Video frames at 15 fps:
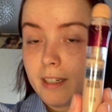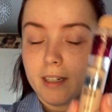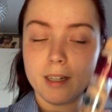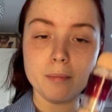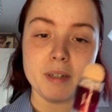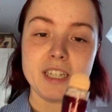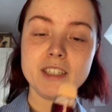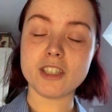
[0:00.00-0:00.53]
I
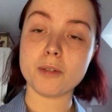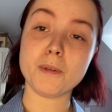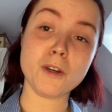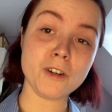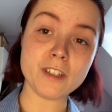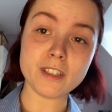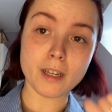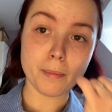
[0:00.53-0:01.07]
mean, to be
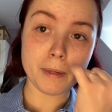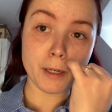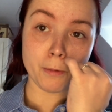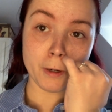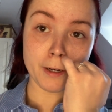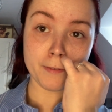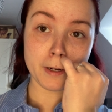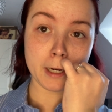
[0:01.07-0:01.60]
honest, I pick
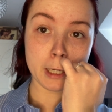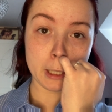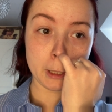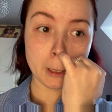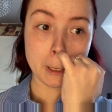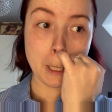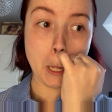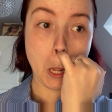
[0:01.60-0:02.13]
whatever
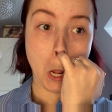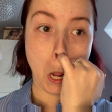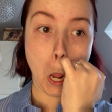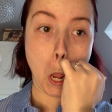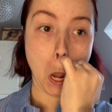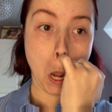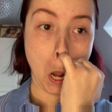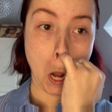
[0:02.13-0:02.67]
colour
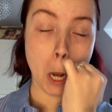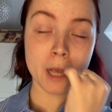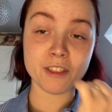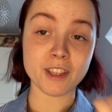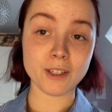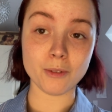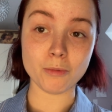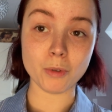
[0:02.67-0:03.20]
I
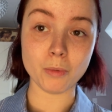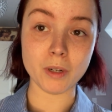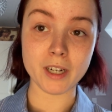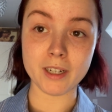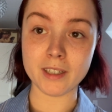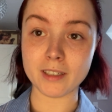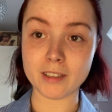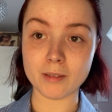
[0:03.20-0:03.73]
think will
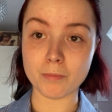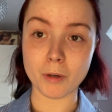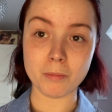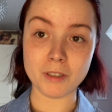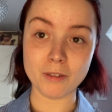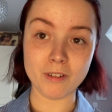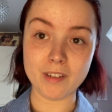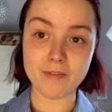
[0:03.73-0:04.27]
work. It's
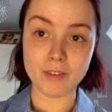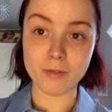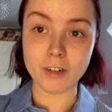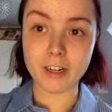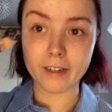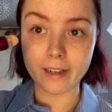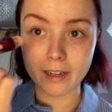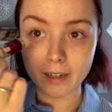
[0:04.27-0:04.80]
probably not even the
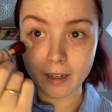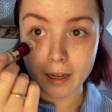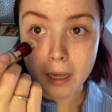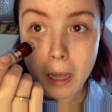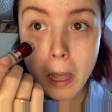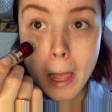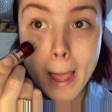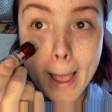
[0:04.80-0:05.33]
right colour.
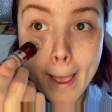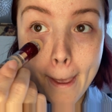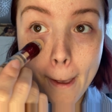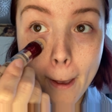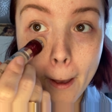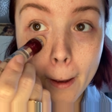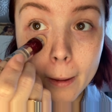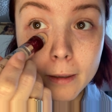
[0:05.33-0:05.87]

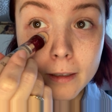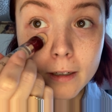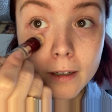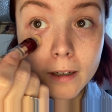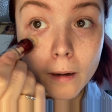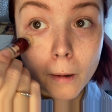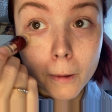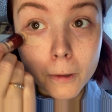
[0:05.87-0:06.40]
And then I
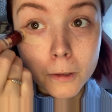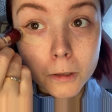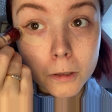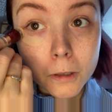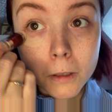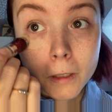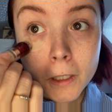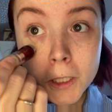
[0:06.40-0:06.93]
kind of just
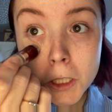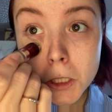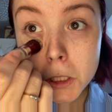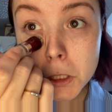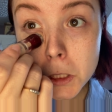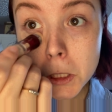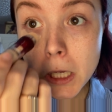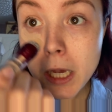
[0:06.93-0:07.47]
do
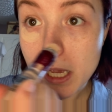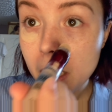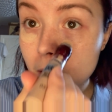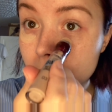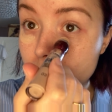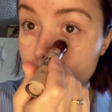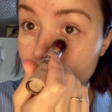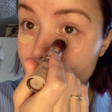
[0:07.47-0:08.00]
this
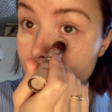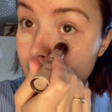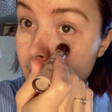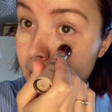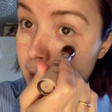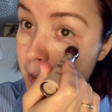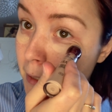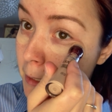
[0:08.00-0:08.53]
under my
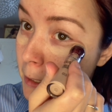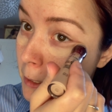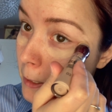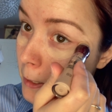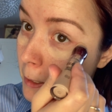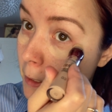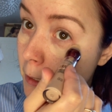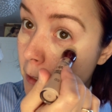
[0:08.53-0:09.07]
eyes.
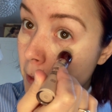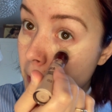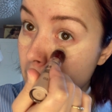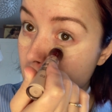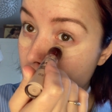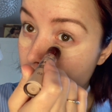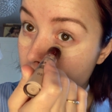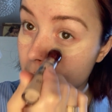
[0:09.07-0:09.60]

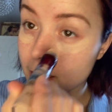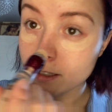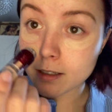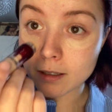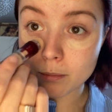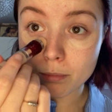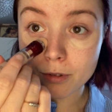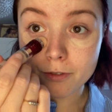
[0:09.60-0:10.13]

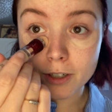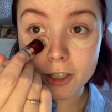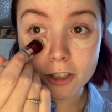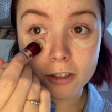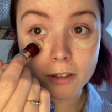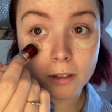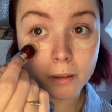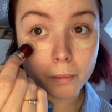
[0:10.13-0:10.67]
Nothing
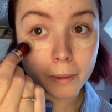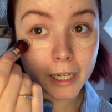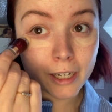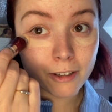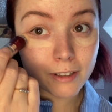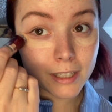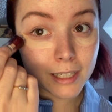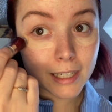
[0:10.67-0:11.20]
professional
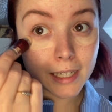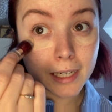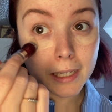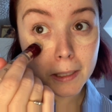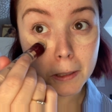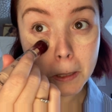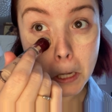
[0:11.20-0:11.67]
about it.